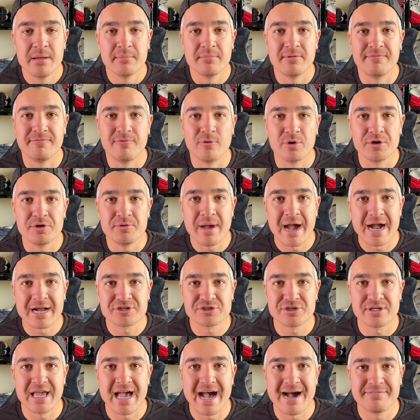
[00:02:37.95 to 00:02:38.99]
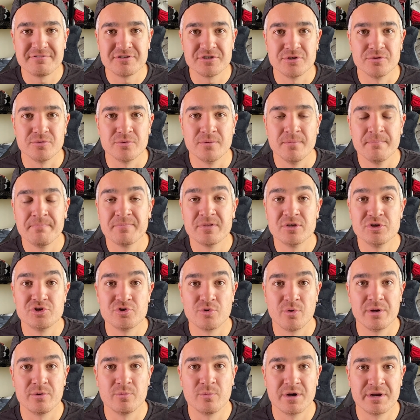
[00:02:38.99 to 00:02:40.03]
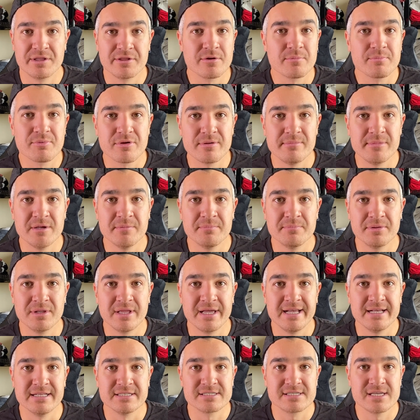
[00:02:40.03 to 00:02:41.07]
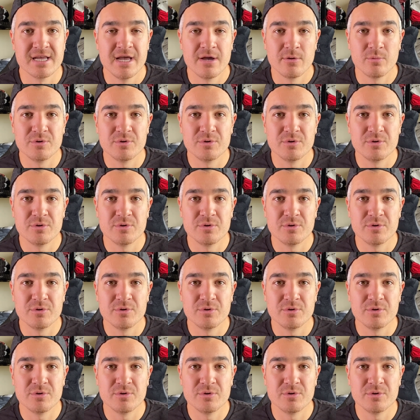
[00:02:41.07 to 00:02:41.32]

before you actually have to join one of their premium plans.